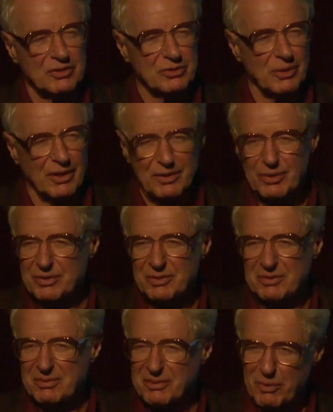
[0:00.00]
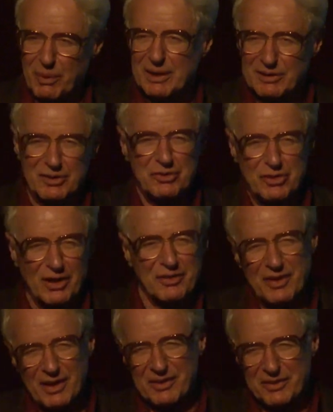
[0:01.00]
so I couldn't quickly check
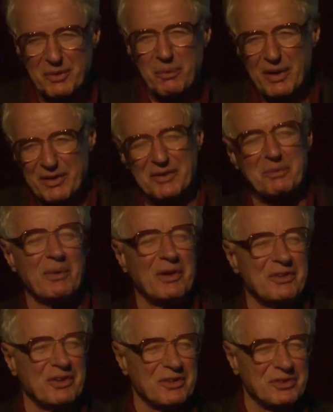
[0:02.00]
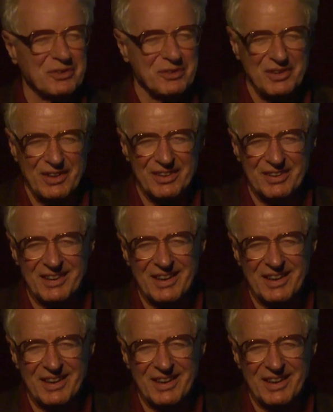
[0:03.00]
that in the way that one does today.